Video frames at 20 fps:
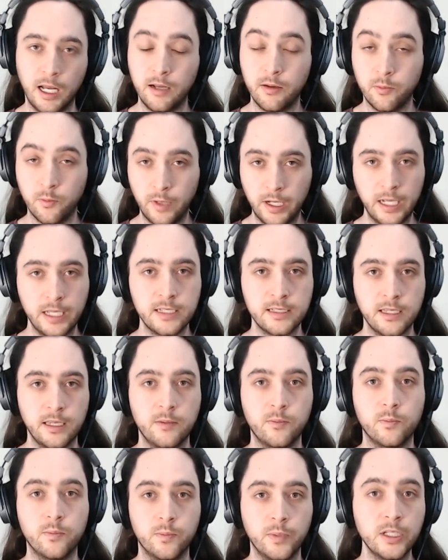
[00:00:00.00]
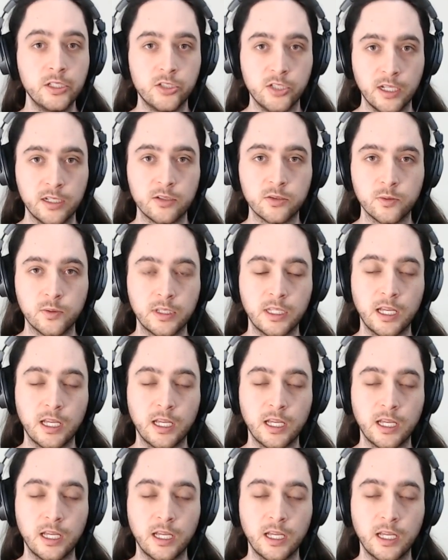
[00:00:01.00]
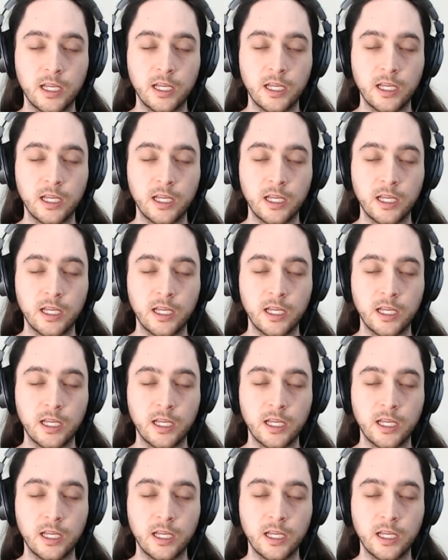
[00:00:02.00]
When I say be gentle with the harmonic,